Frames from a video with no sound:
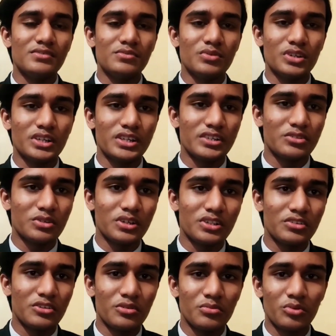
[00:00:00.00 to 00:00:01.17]
working
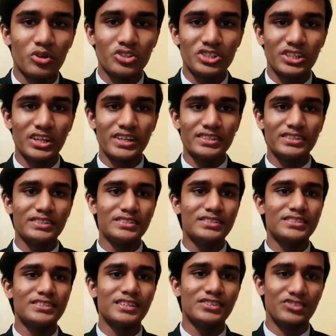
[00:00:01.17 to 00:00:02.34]
together on a project like
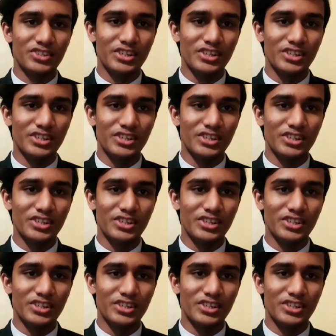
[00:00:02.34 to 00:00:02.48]
this has